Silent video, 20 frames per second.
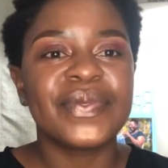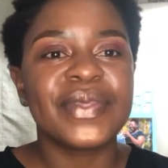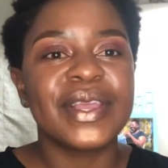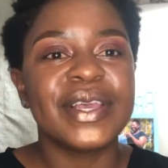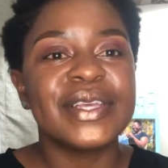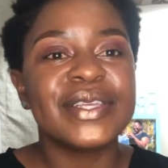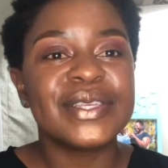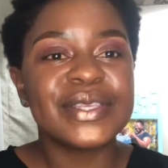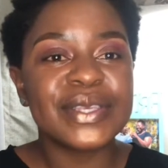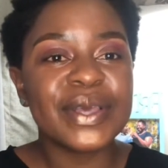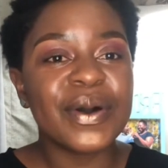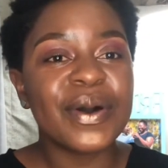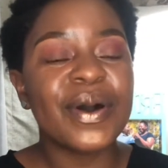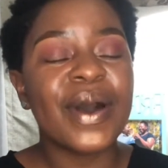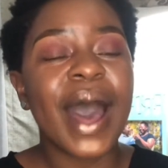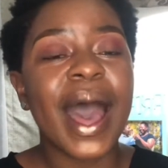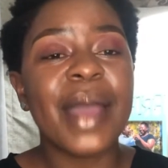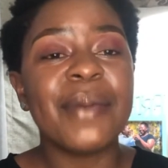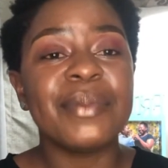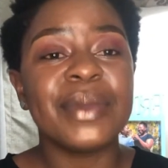So
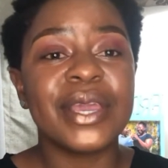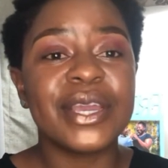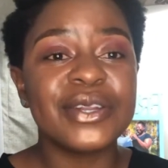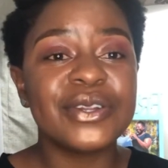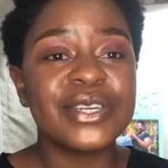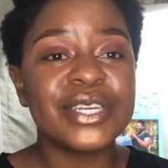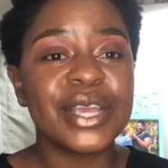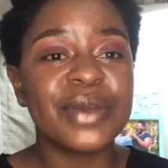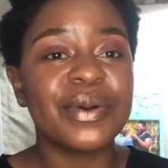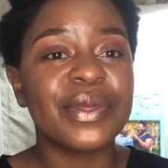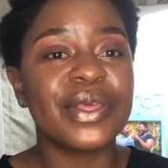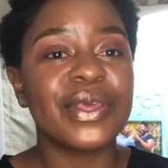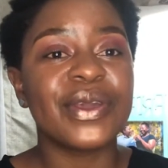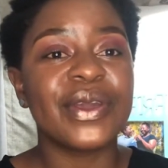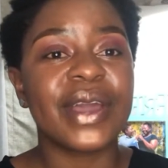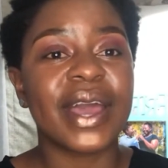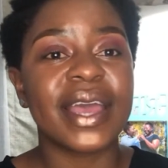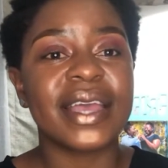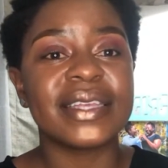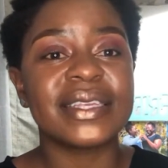I'm here to share with you
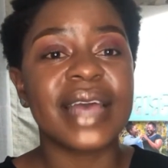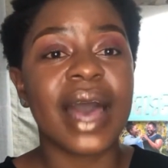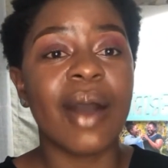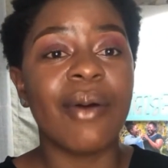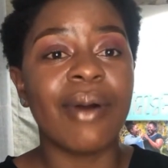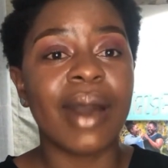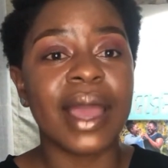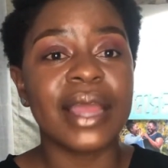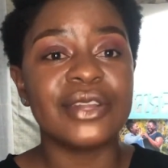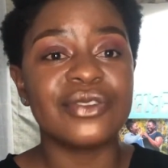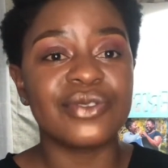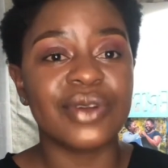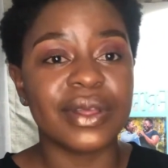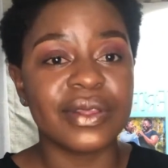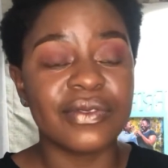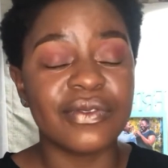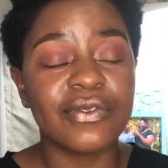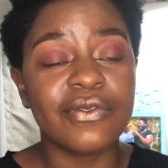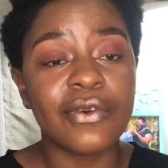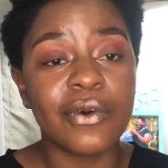guys how I
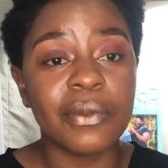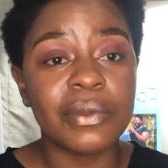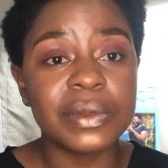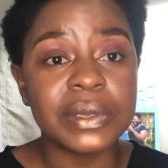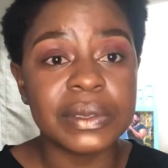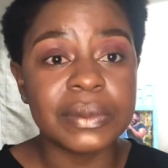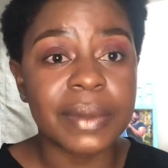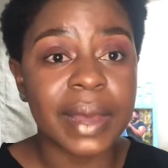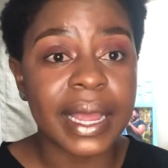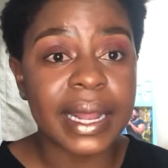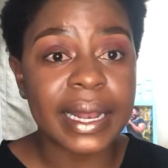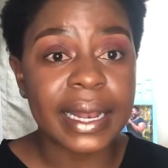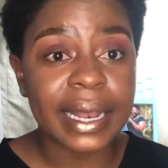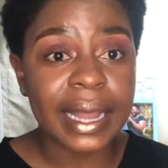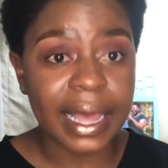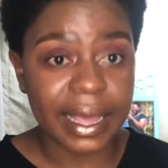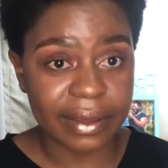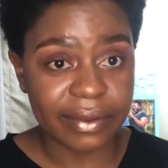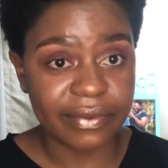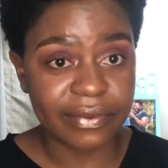transformed my life.